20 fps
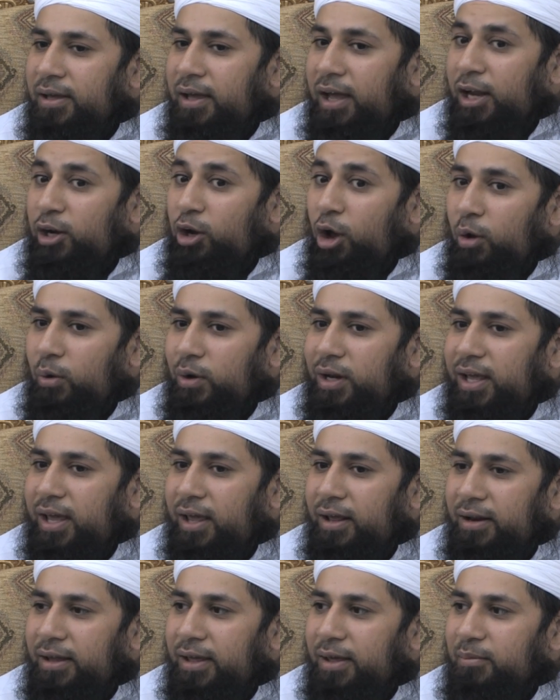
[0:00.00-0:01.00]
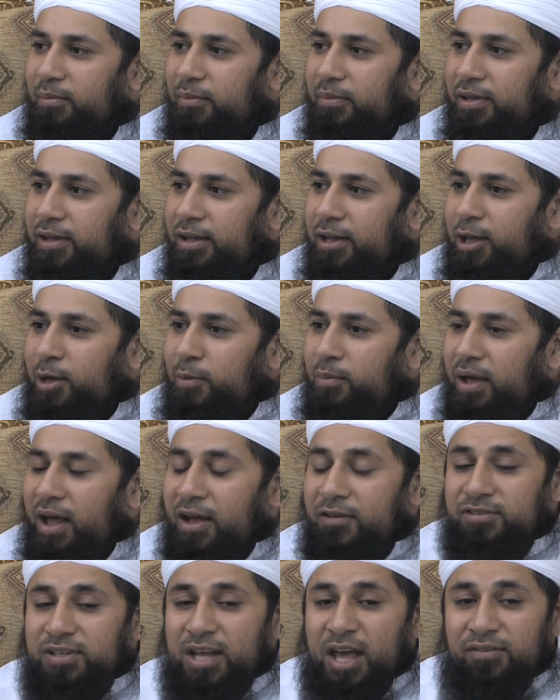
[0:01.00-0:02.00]
and not only kill him, but
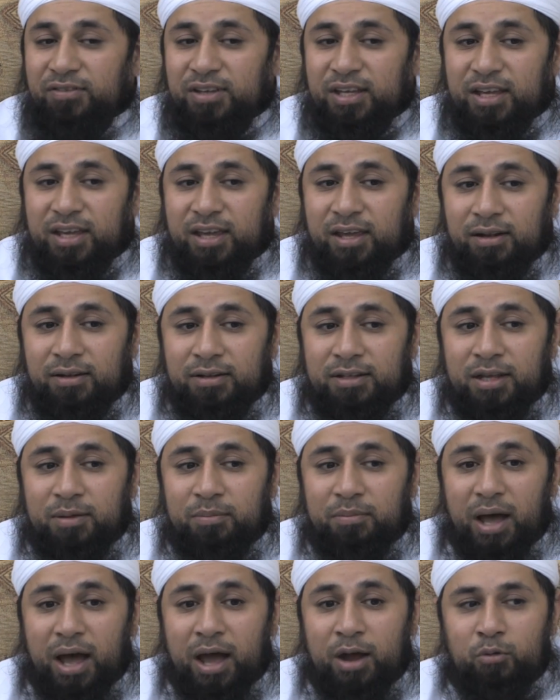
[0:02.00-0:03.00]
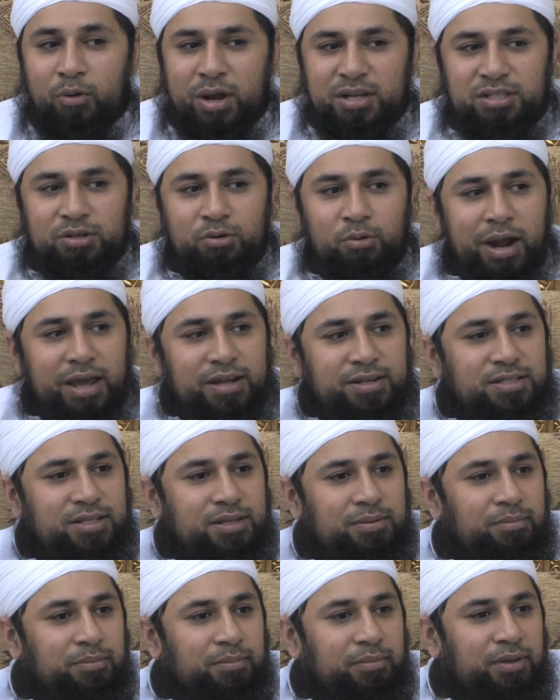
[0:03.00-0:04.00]
after having killed him, I resurrect
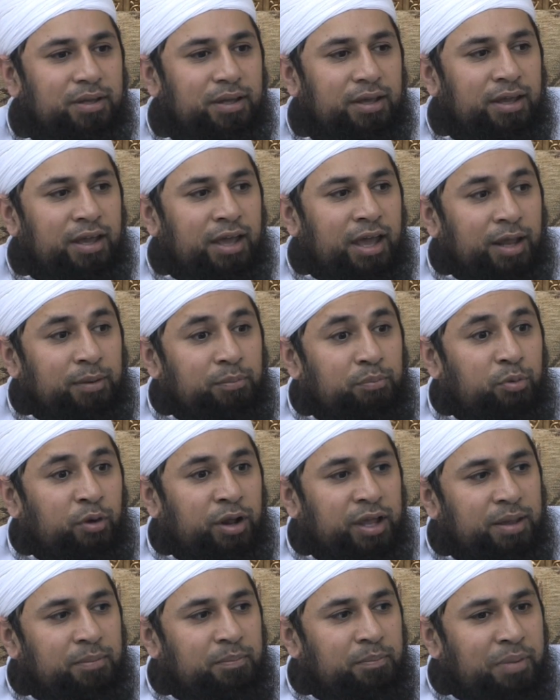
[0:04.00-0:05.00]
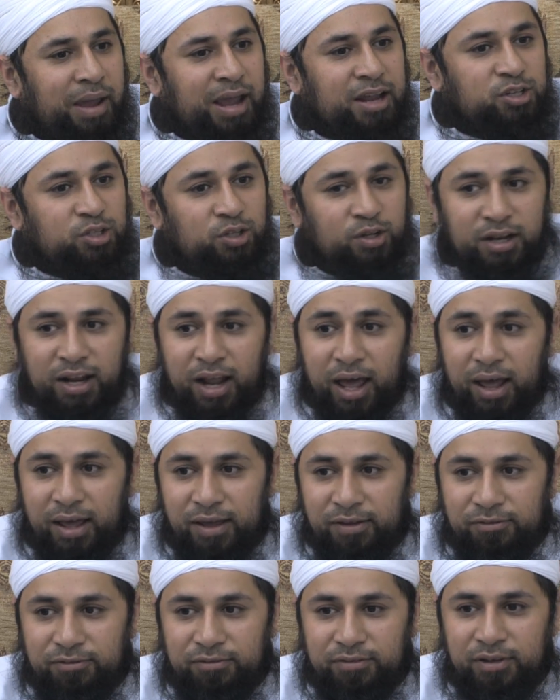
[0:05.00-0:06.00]
him and bring him back to
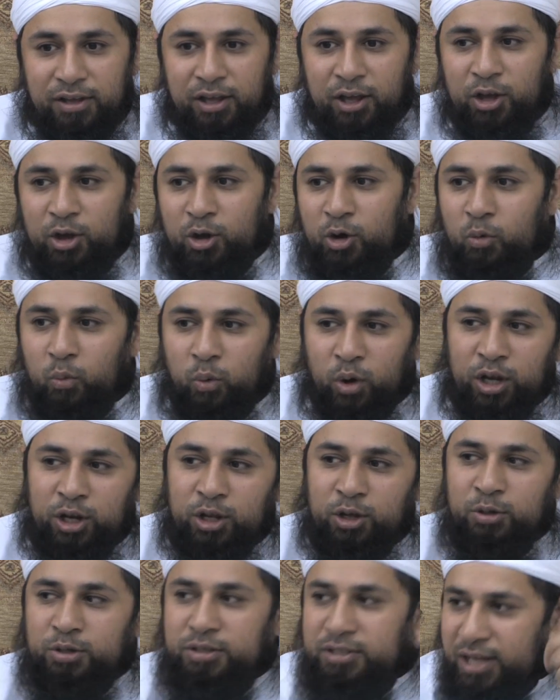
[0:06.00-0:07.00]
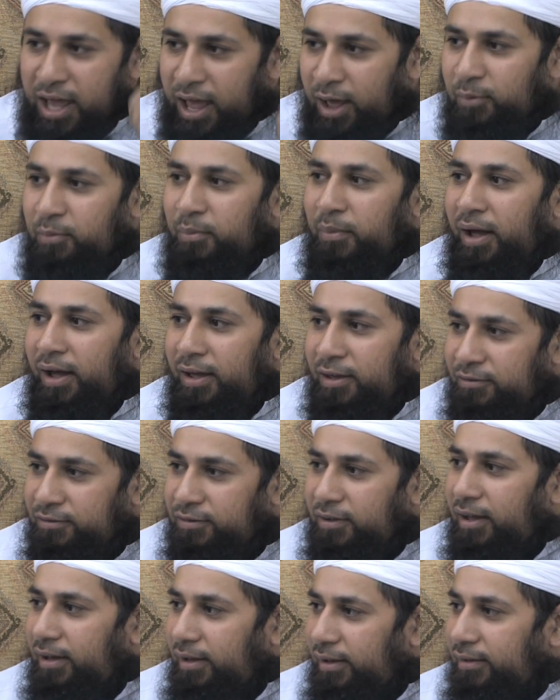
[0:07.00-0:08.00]
life, will you doubt my
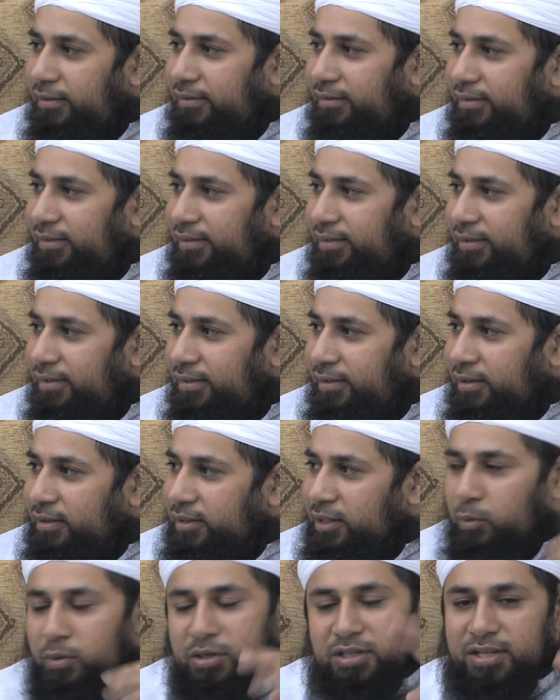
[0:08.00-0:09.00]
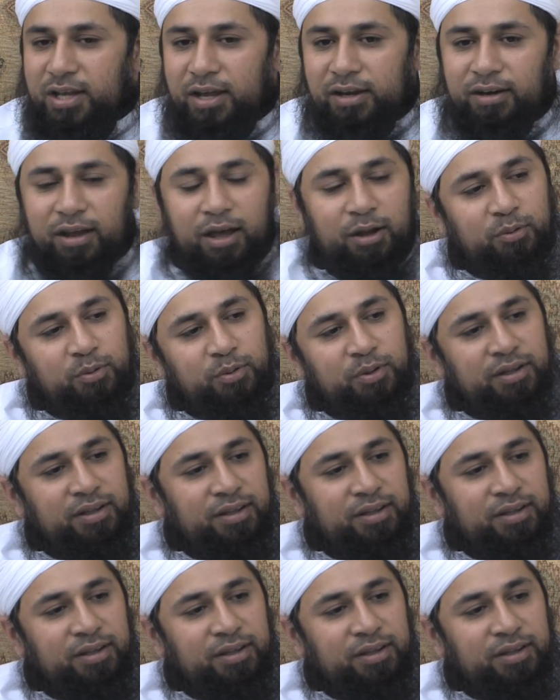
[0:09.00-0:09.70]
affair? And they will say no.